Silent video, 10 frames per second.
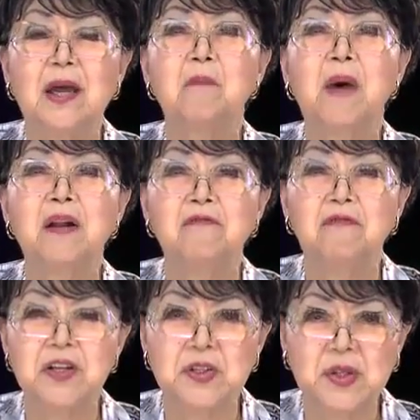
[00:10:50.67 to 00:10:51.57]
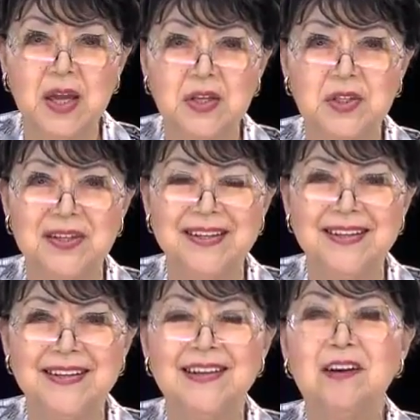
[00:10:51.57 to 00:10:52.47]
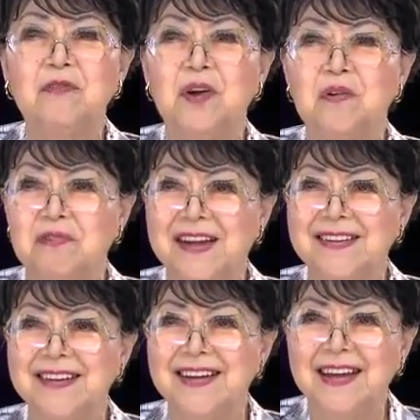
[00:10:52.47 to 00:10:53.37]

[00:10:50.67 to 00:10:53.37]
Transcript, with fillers: and manifestation of your faith.